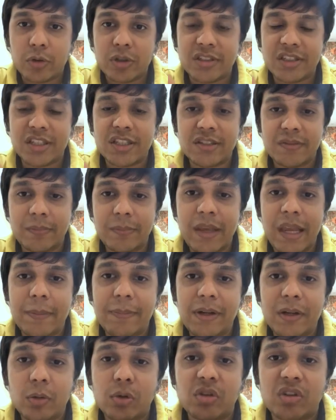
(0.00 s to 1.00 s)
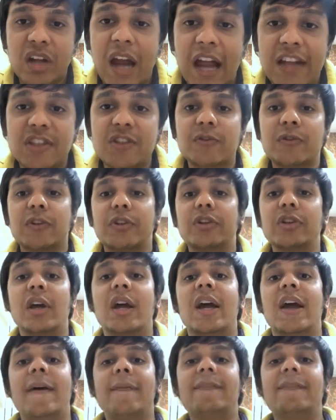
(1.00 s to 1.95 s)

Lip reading: You could just be able to transfer